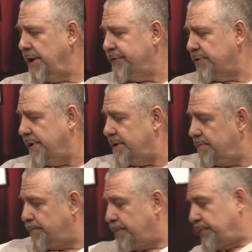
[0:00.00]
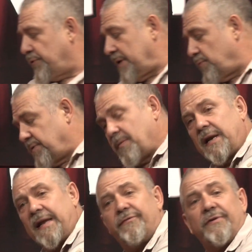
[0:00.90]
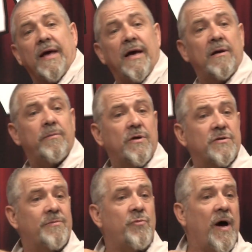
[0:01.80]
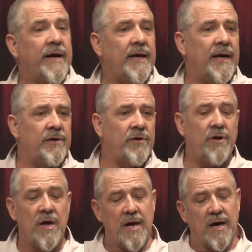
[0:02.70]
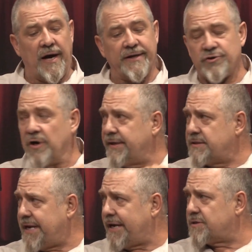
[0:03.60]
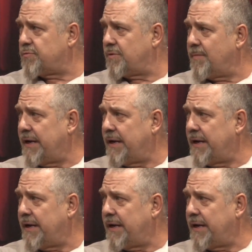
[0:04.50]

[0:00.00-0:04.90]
I try to drink with my left hand because I'm right-handed. I try and text with my